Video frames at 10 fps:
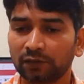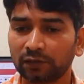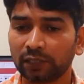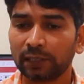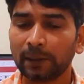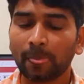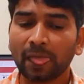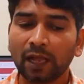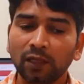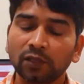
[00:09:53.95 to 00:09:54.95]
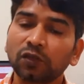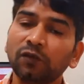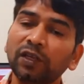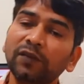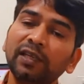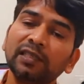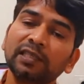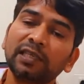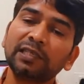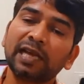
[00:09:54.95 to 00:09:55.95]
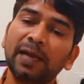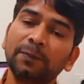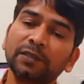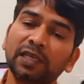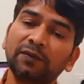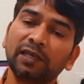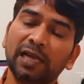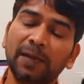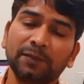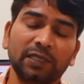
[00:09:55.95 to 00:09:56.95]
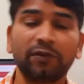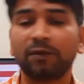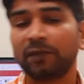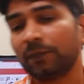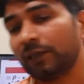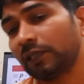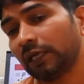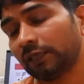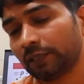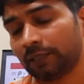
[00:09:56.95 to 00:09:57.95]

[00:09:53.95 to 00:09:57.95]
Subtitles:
Okay, So when we are saying app server may be that